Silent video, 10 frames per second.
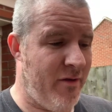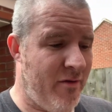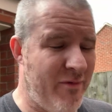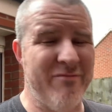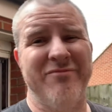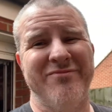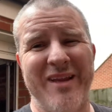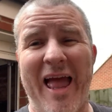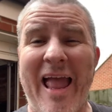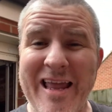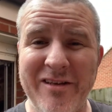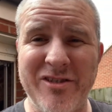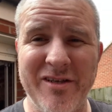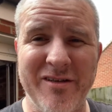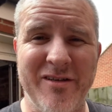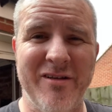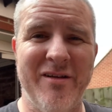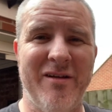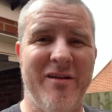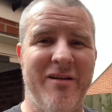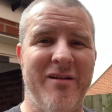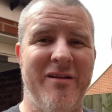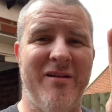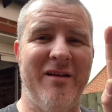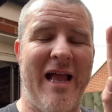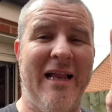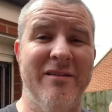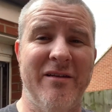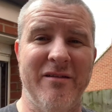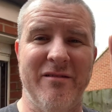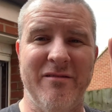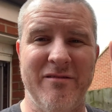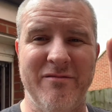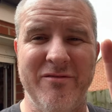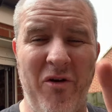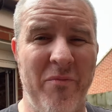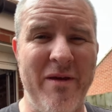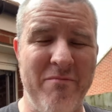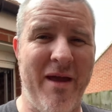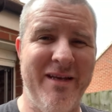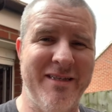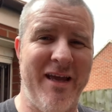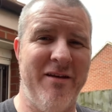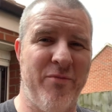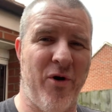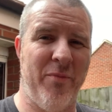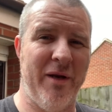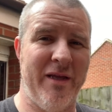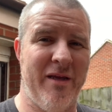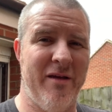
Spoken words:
Well, age and not being maintained properly.